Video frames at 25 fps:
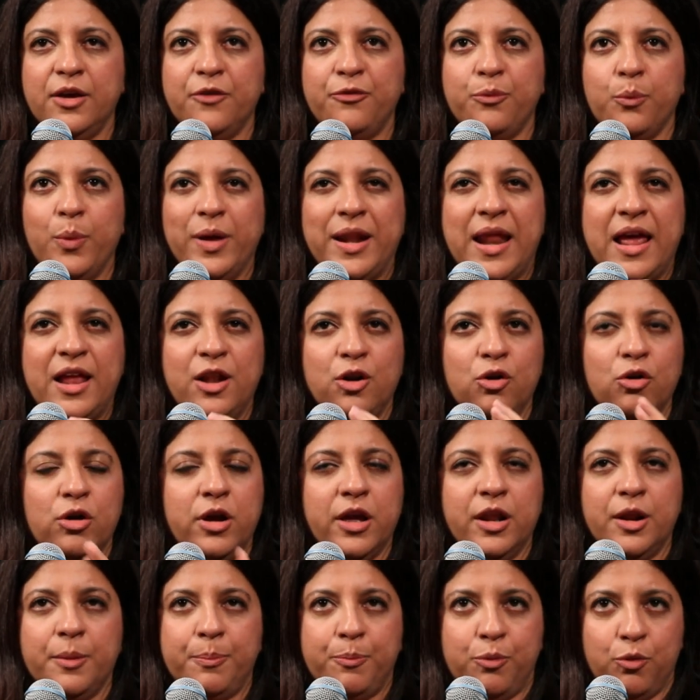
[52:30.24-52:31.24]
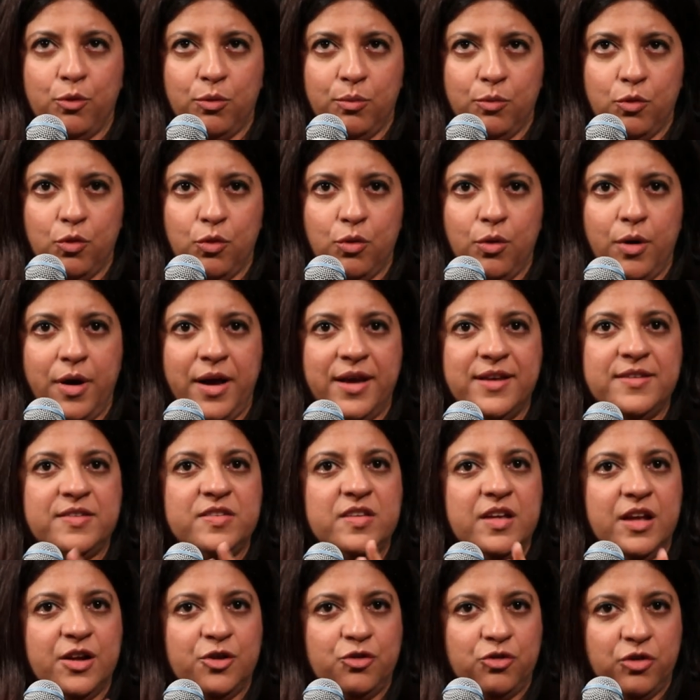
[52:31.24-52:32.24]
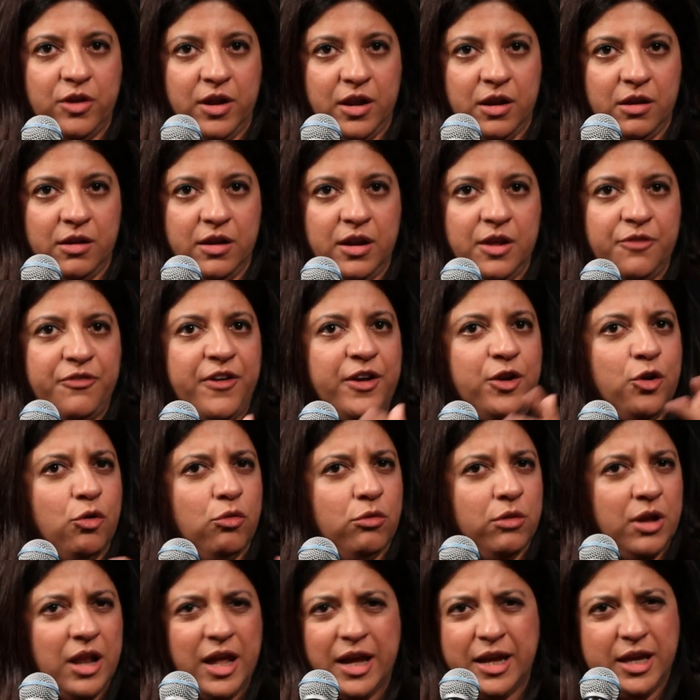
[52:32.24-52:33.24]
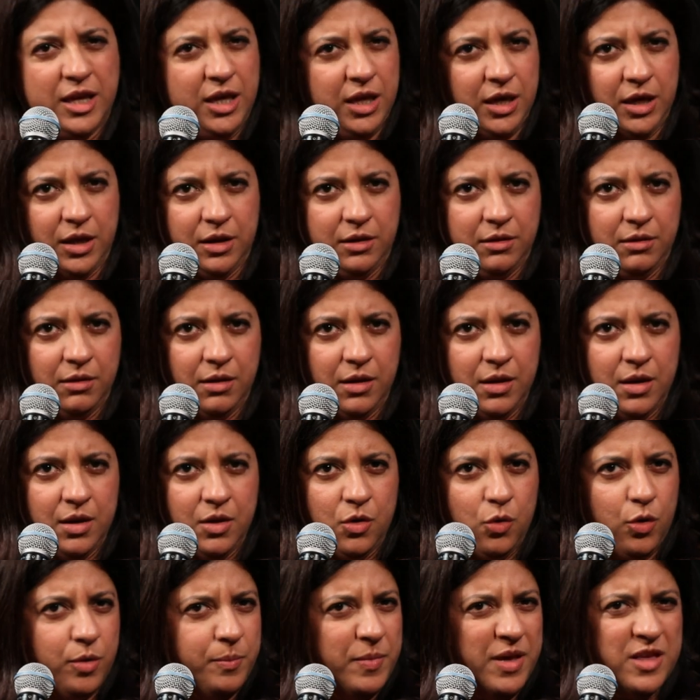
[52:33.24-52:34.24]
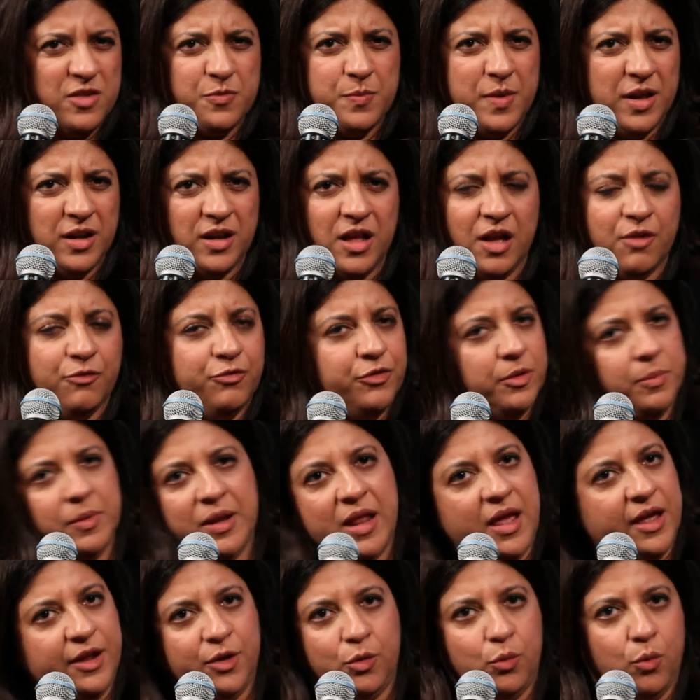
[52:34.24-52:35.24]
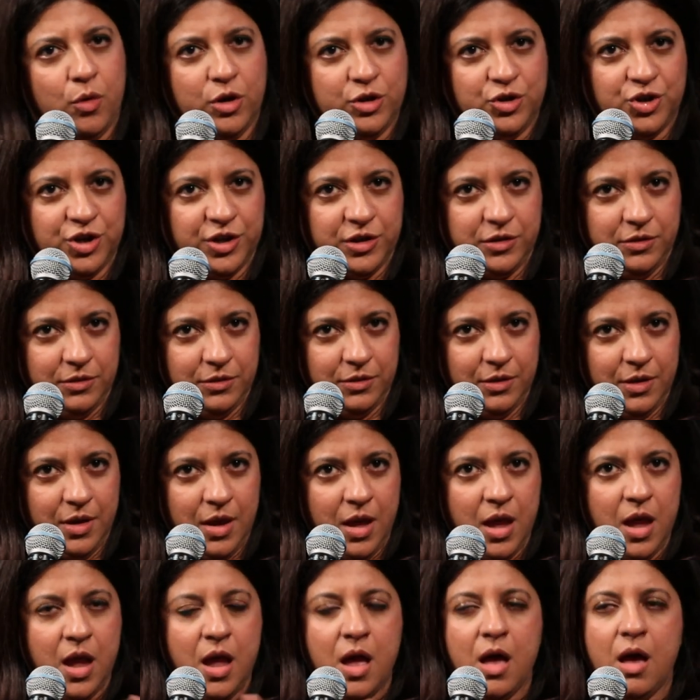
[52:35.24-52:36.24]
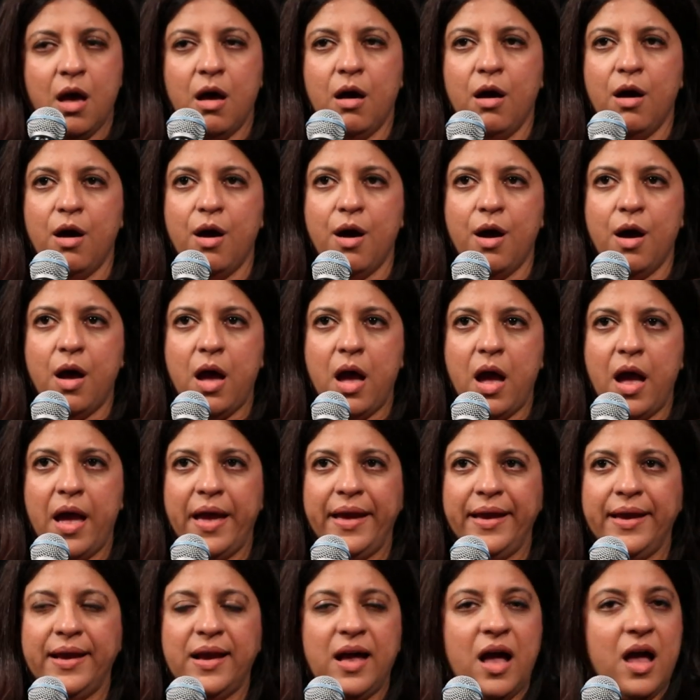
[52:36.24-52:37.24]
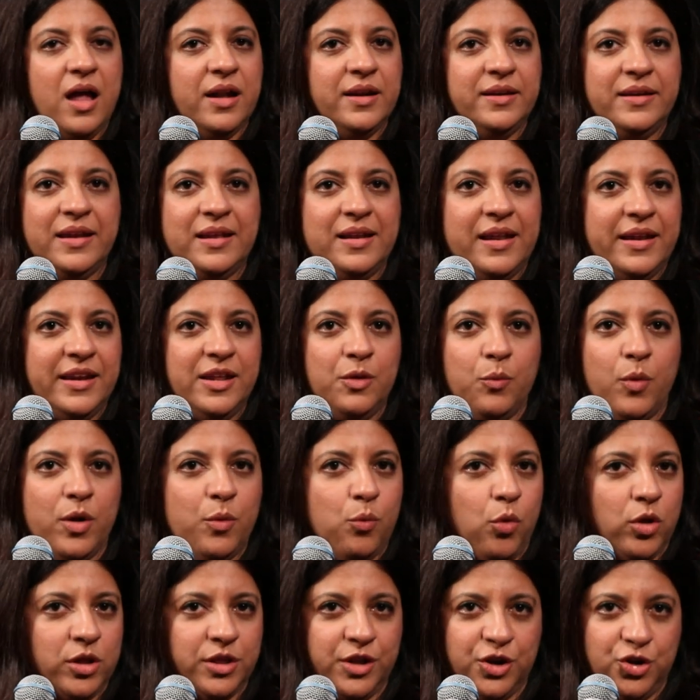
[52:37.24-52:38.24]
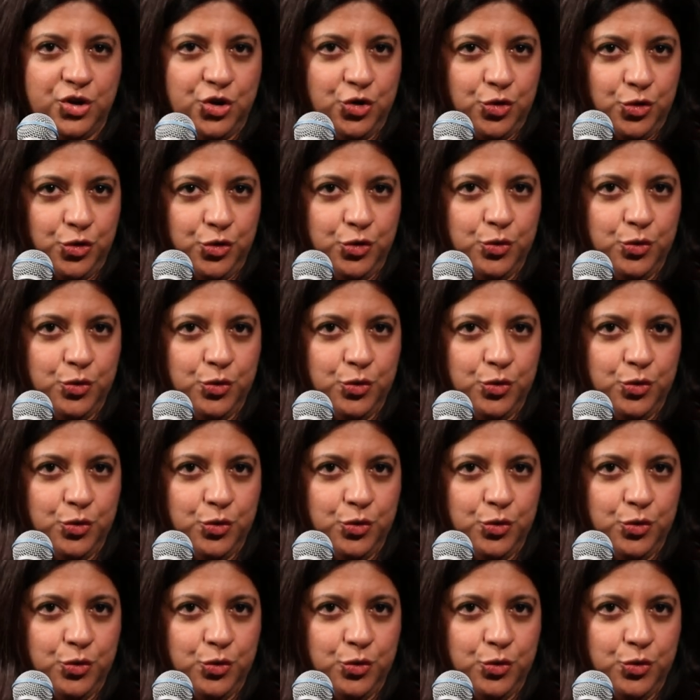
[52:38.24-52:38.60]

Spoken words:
when I look at a promo, I see a trailer, and if I don't like it, or it makes me uncomfortable, I don't watch it. I can't tell anyone what they should